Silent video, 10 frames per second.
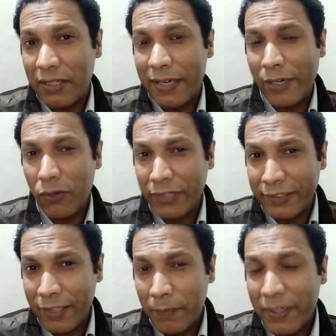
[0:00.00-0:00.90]
I don't think
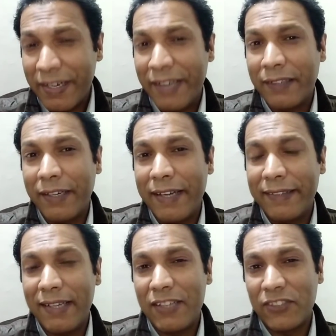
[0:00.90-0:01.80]
they're being hit
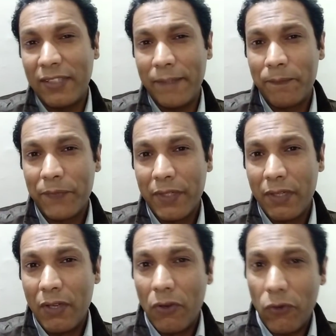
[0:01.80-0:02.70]
intentionally.
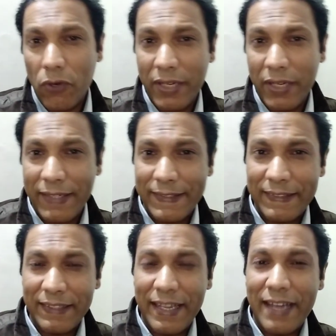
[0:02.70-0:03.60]

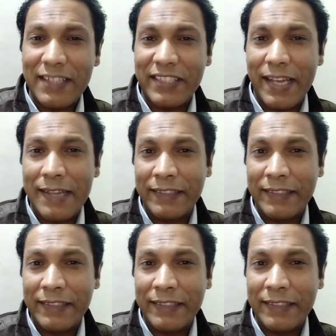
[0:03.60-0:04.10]
Rockets and shells, they're